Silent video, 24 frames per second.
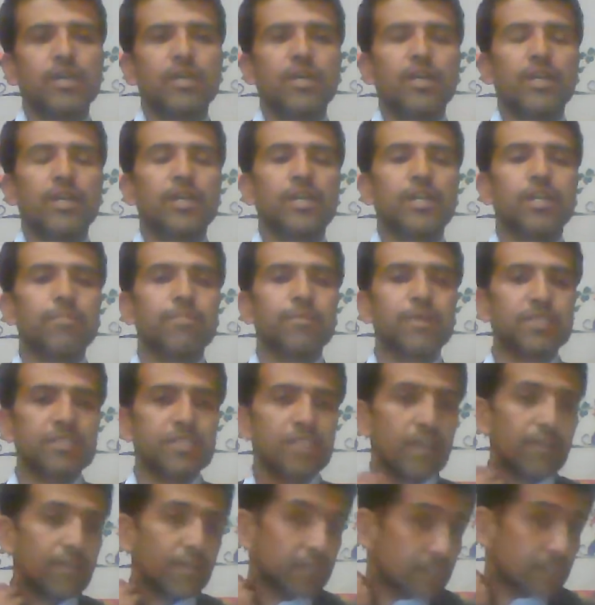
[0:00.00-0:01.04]
Number
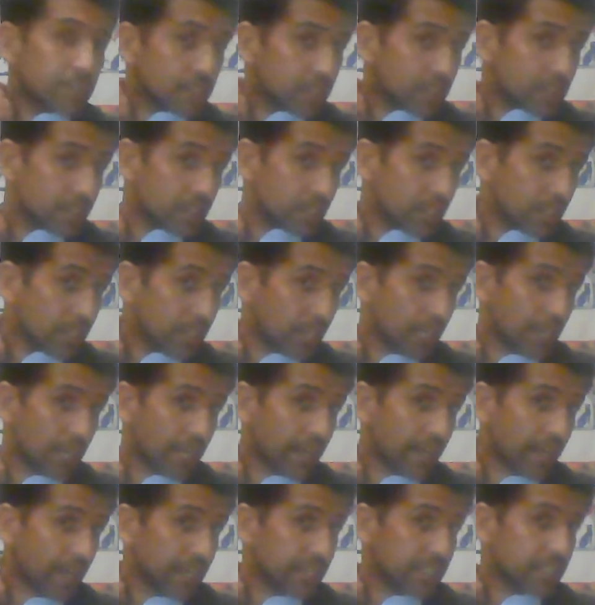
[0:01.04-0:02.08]

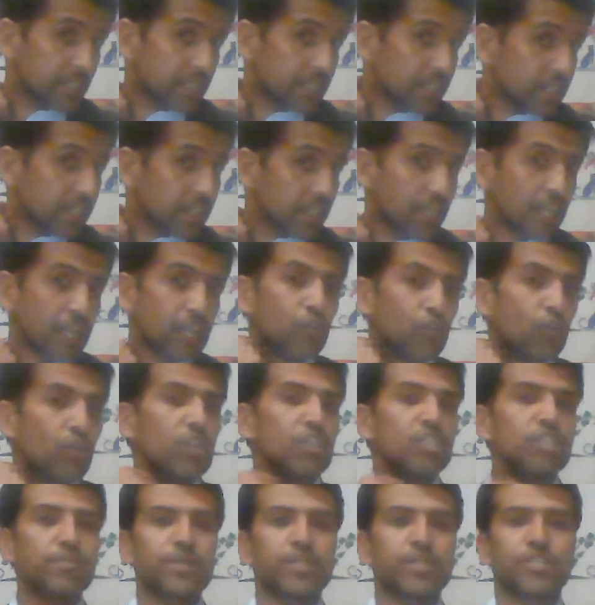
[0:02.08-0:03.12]
9.
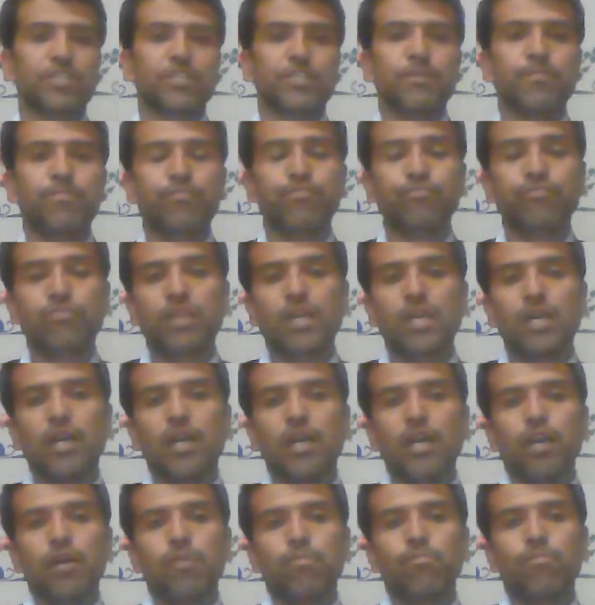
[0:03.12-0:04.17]
Acknowledgement.
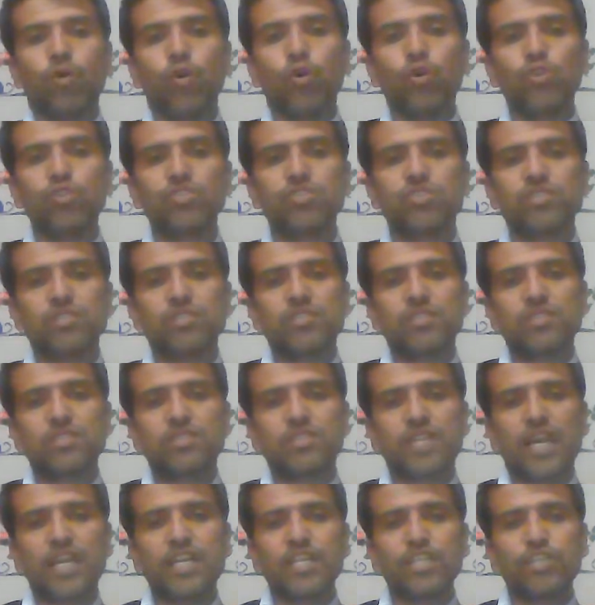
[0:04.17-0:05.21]
Most
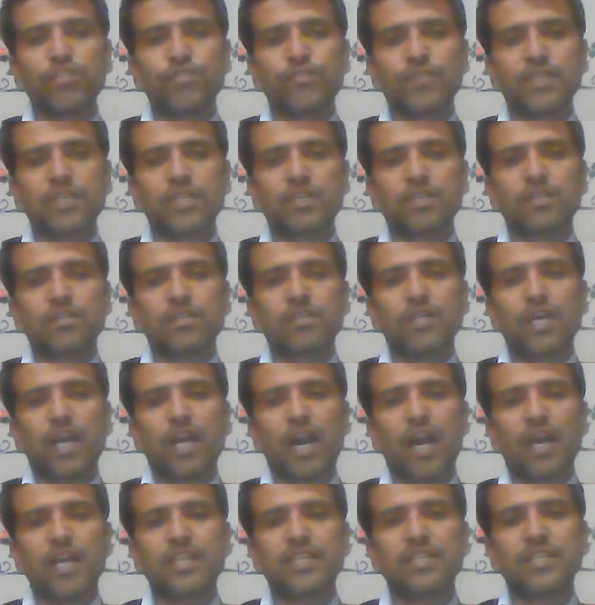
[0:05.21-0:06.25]
scientific
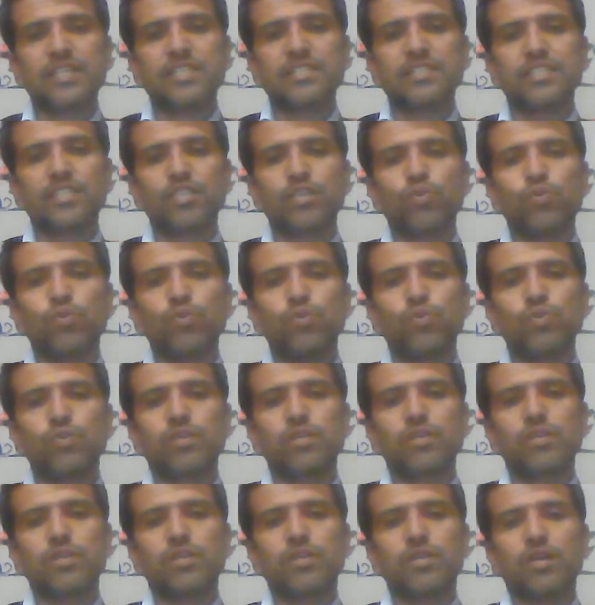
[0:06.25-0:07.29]
articles
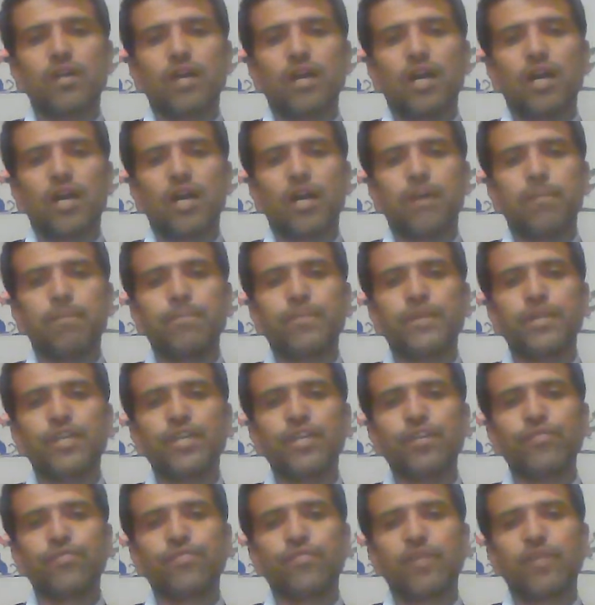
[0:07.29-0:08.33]
include a
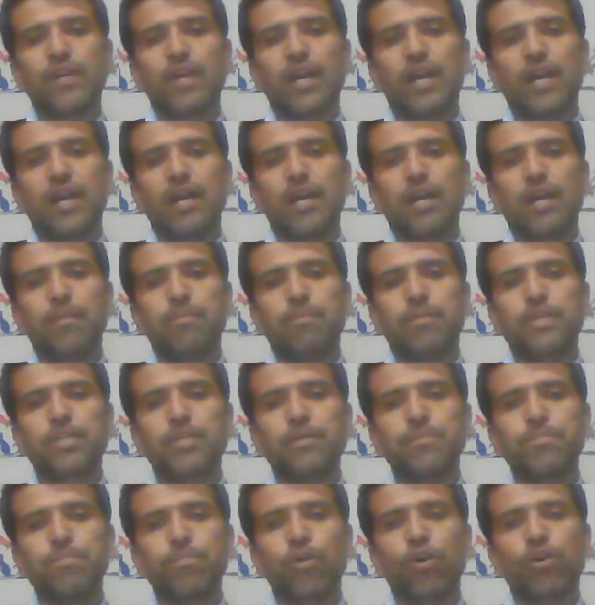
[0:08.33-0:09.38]
brief but
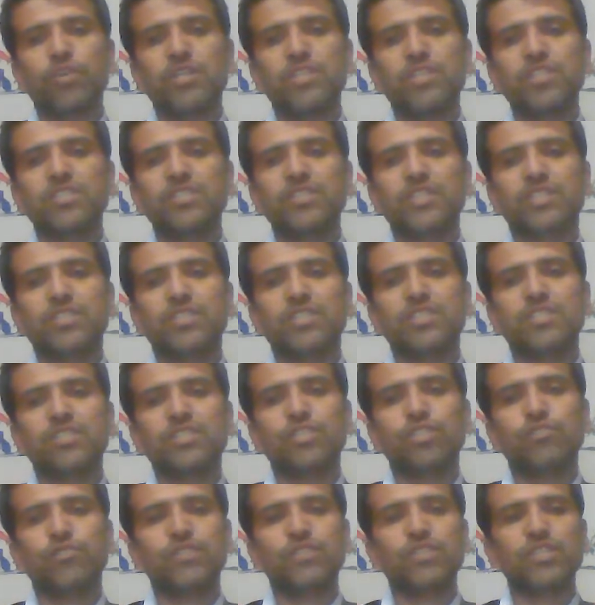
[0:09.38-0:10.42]
important sections
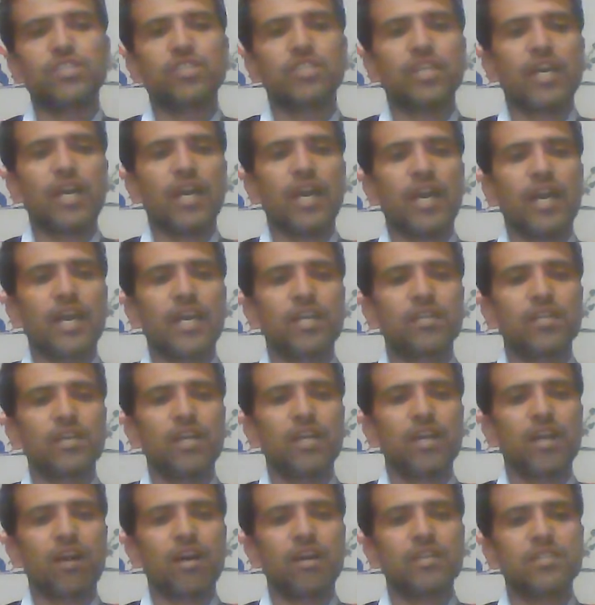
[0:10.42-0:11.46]
in which the
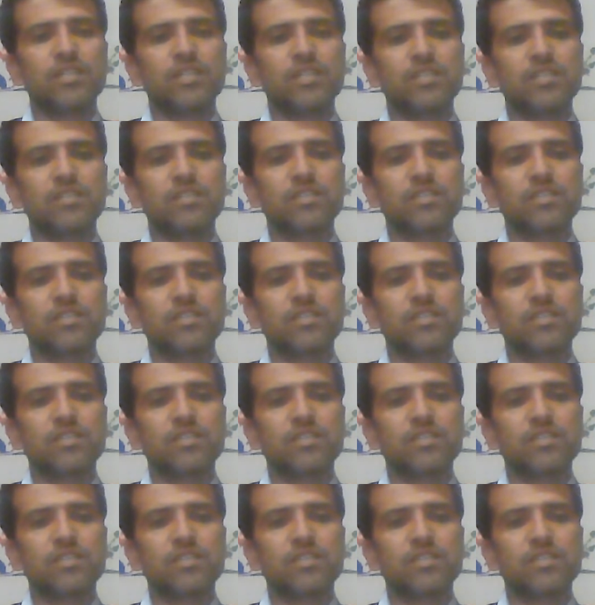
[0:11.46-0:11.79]
author